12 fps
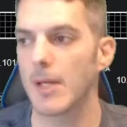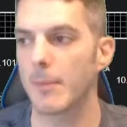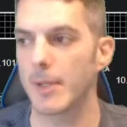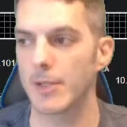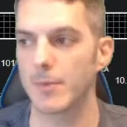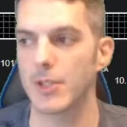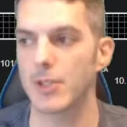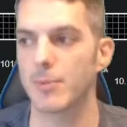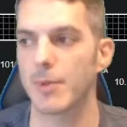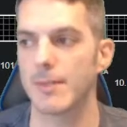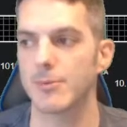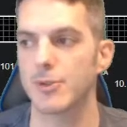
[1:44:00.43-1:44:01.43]
because we just
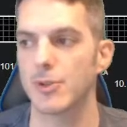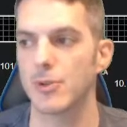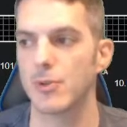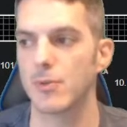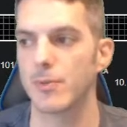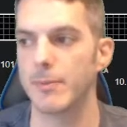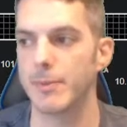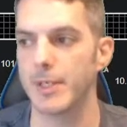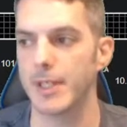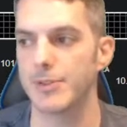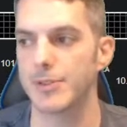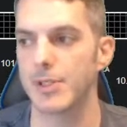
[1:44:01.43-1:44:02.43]
spun up 2
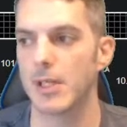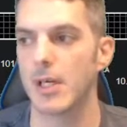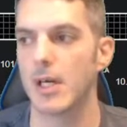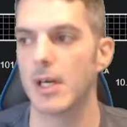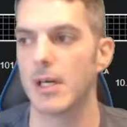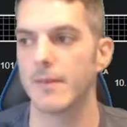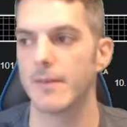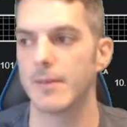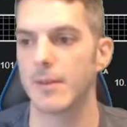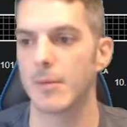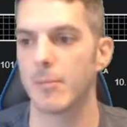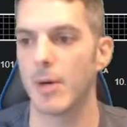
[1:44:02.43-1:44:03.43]
VPNs.
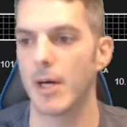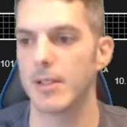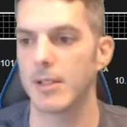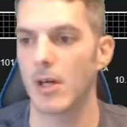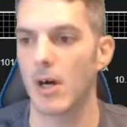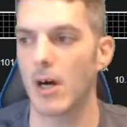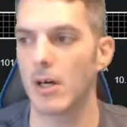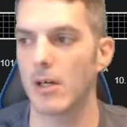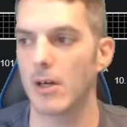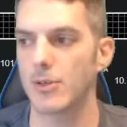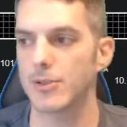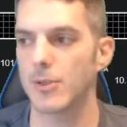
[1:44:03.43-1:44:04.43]
But I
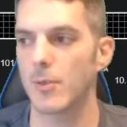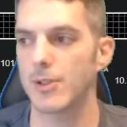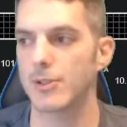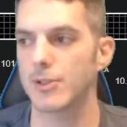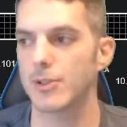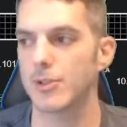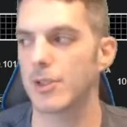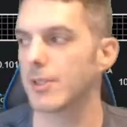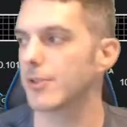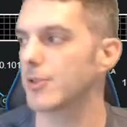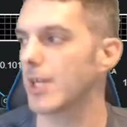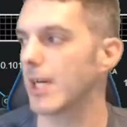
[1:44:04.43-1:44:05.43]
also want you to
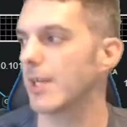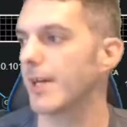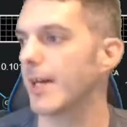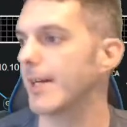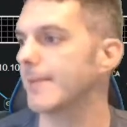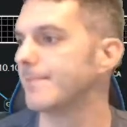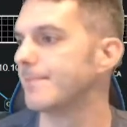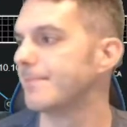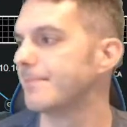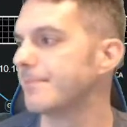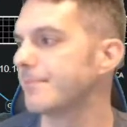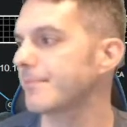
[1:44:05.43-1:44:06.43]
understand that
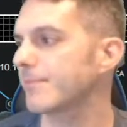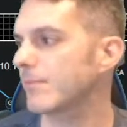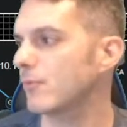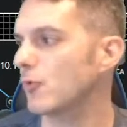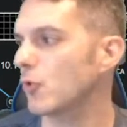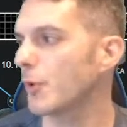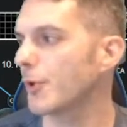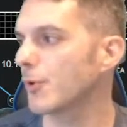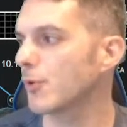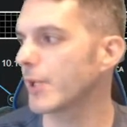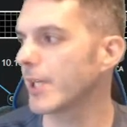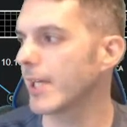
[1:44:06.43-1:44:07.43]
when you're
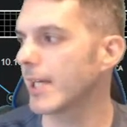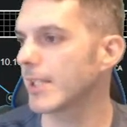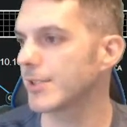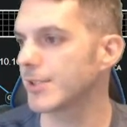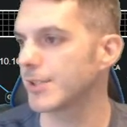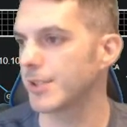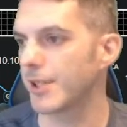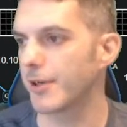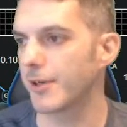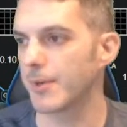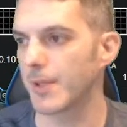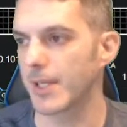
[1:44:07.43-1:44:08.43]
looking at a
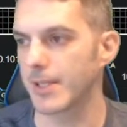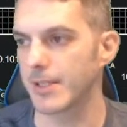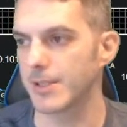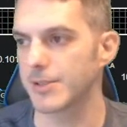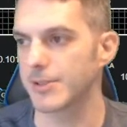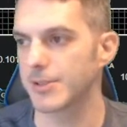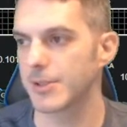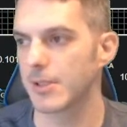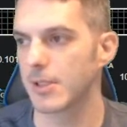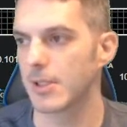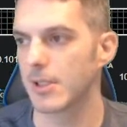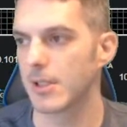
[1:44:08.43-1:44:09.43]
scenario like this,
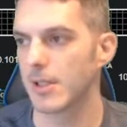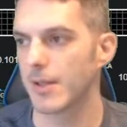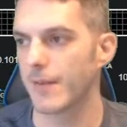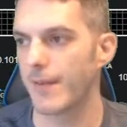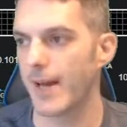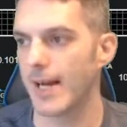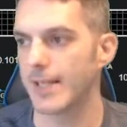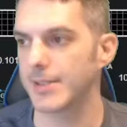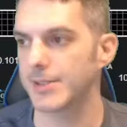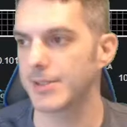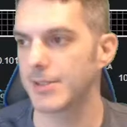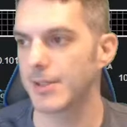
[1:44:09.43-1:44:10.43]

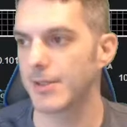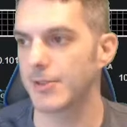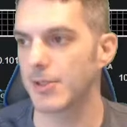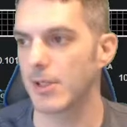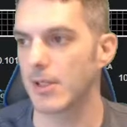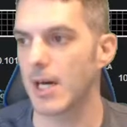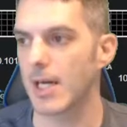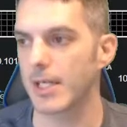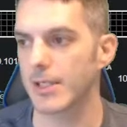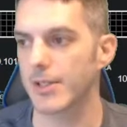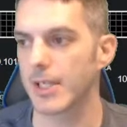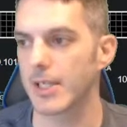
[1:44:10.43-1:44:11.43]
that there's a lot
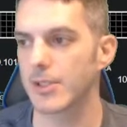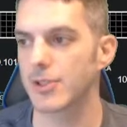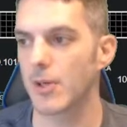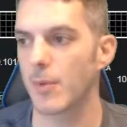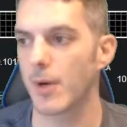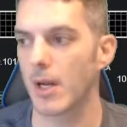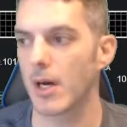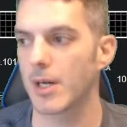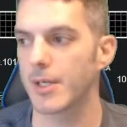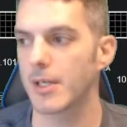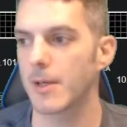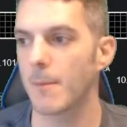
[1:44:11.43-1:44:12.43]
of things going on
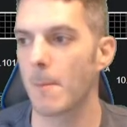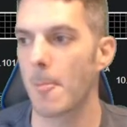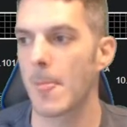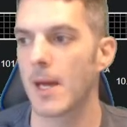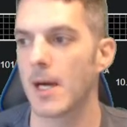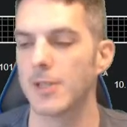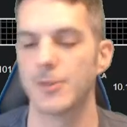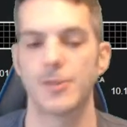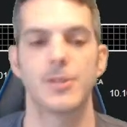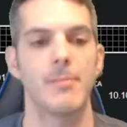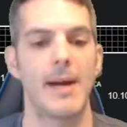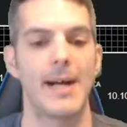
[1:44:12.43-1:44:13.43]
here. Just
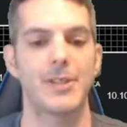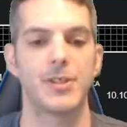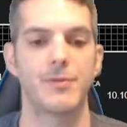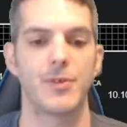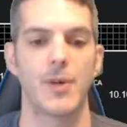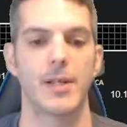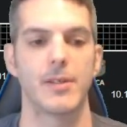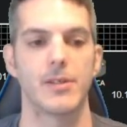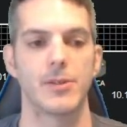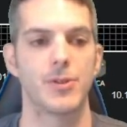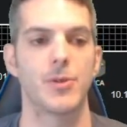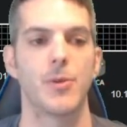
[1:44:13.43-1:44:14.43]
imagine if you had
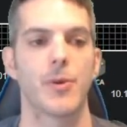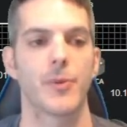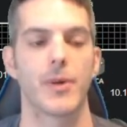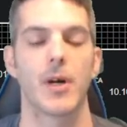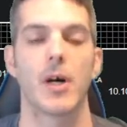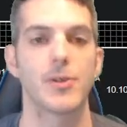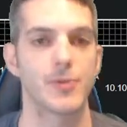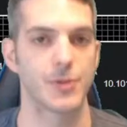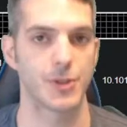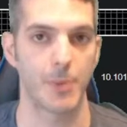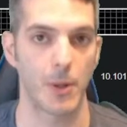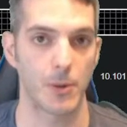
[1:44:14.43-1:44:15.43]
200 or 300
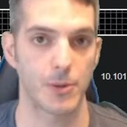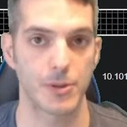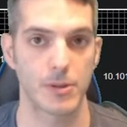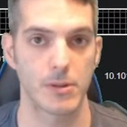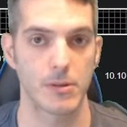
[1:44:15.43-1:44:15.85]
spokes